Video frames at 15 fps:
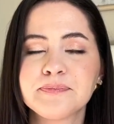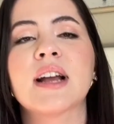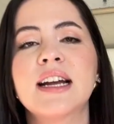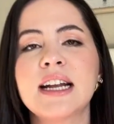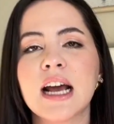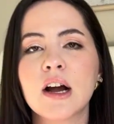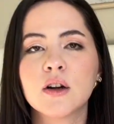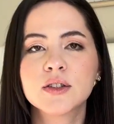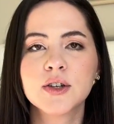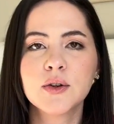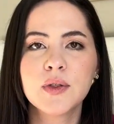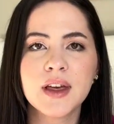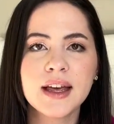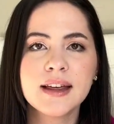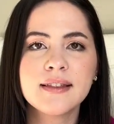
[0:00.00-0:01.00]
And I also
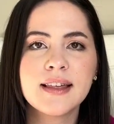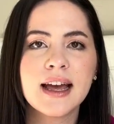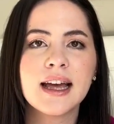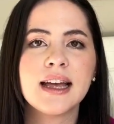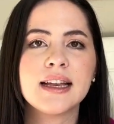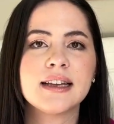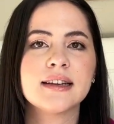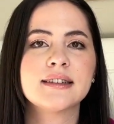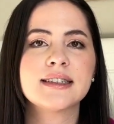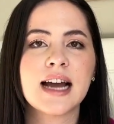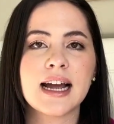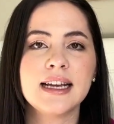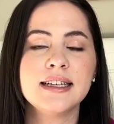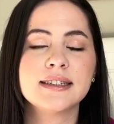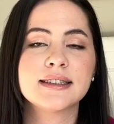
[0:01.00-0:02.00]
think that
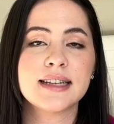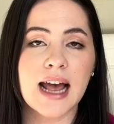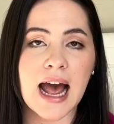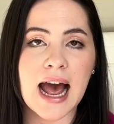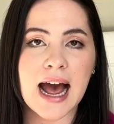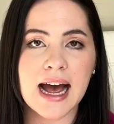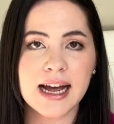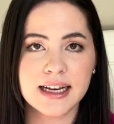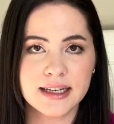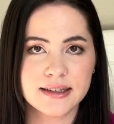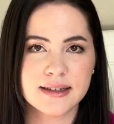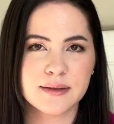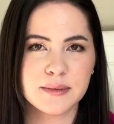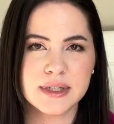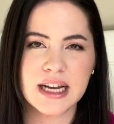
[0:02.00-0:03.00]
tights add
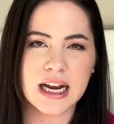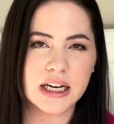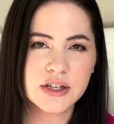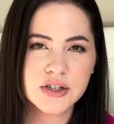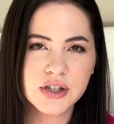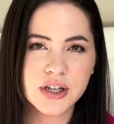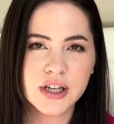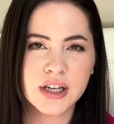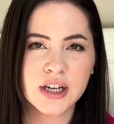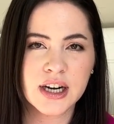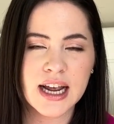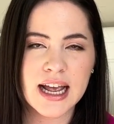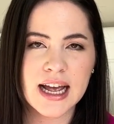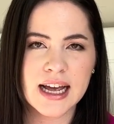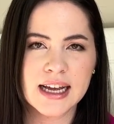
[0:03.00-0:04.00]
some texture
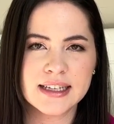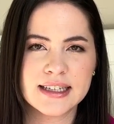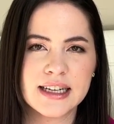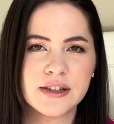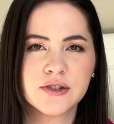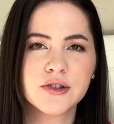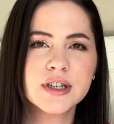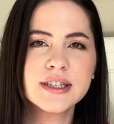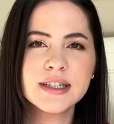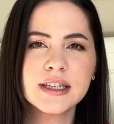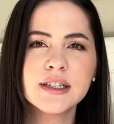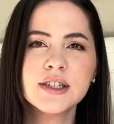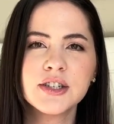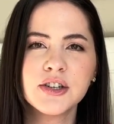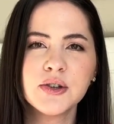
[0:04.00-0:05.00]
and interest
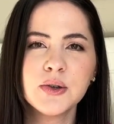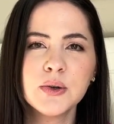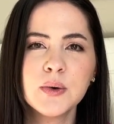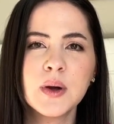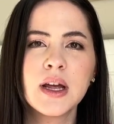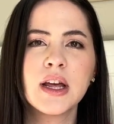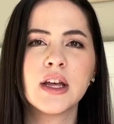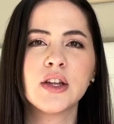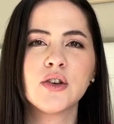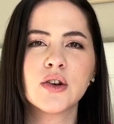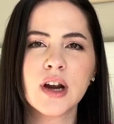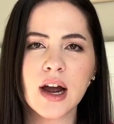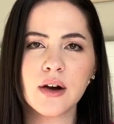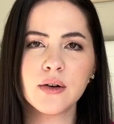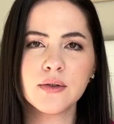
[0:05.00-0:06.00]
into your
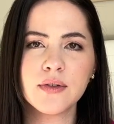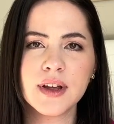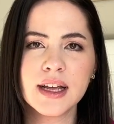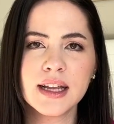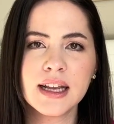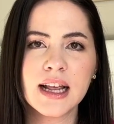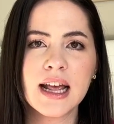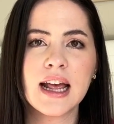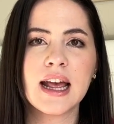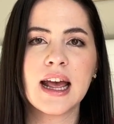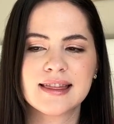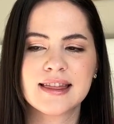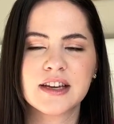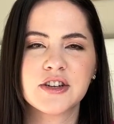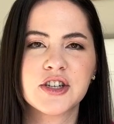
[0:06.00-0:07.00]
outfit.
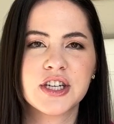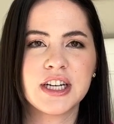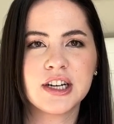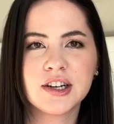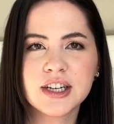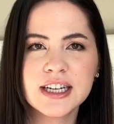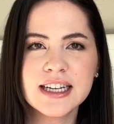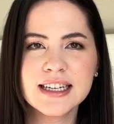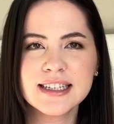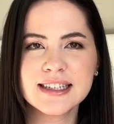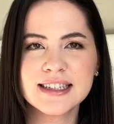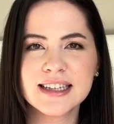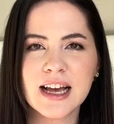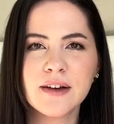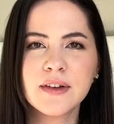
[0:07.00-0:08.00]
The
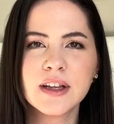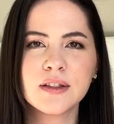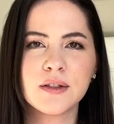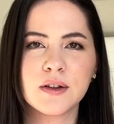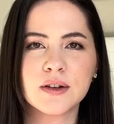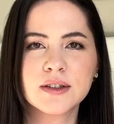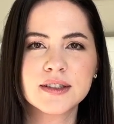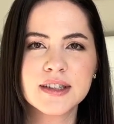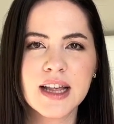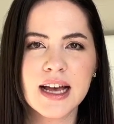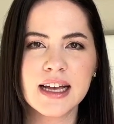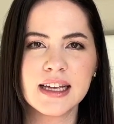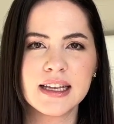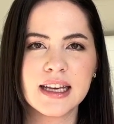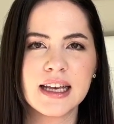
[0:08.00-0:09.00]
sheerness of it looks
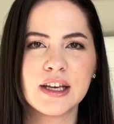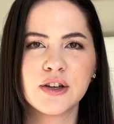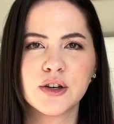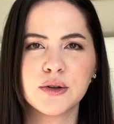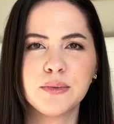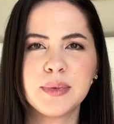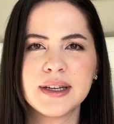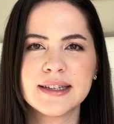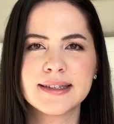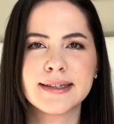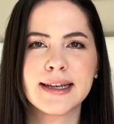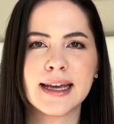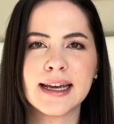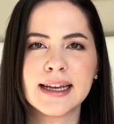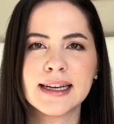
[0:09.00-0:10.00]
like it could be
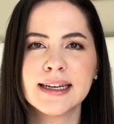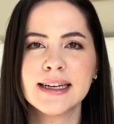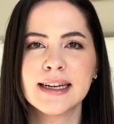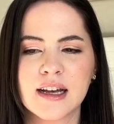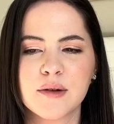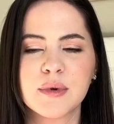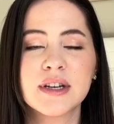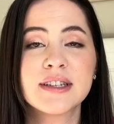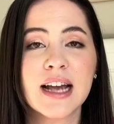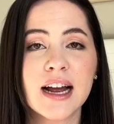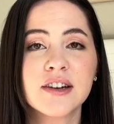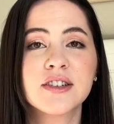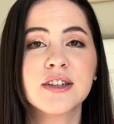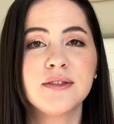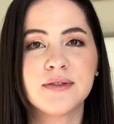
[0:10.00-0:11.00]
skin, but it's
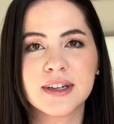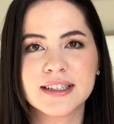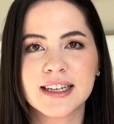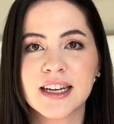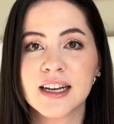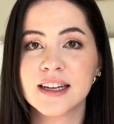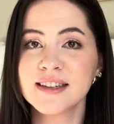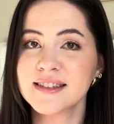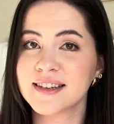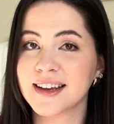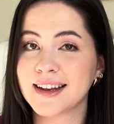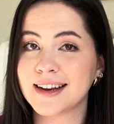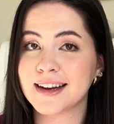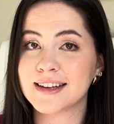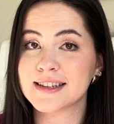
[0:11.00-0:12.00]
actually fuzzy and
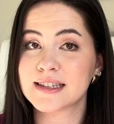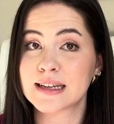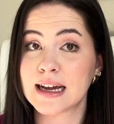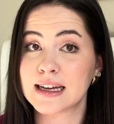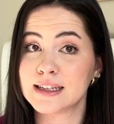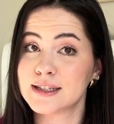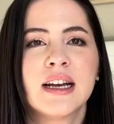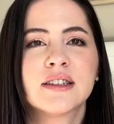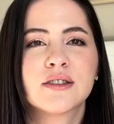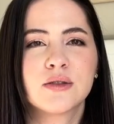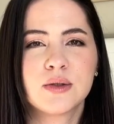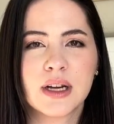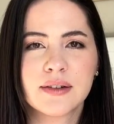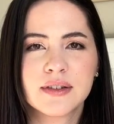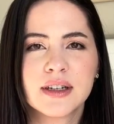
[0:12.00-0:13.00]
insulated inside. So
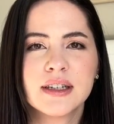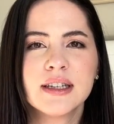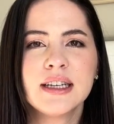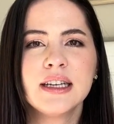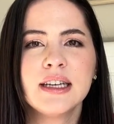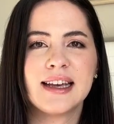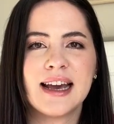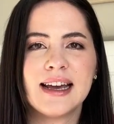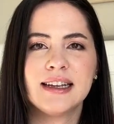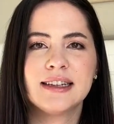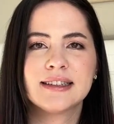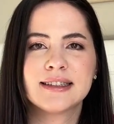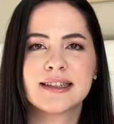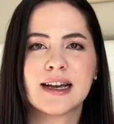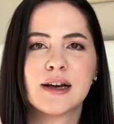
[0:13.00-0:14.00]
definitely get
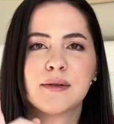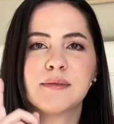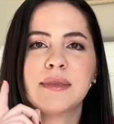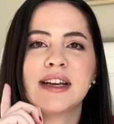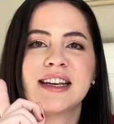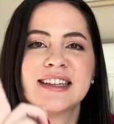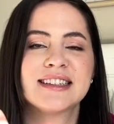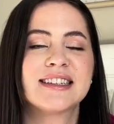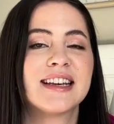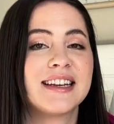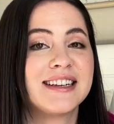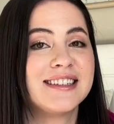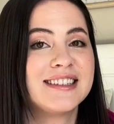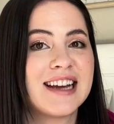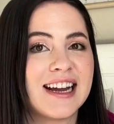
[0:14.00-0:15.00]
some
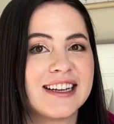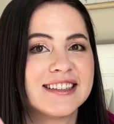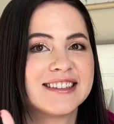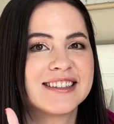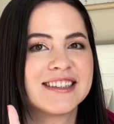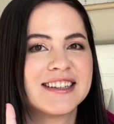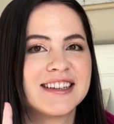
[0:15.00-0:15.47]
insulated tights.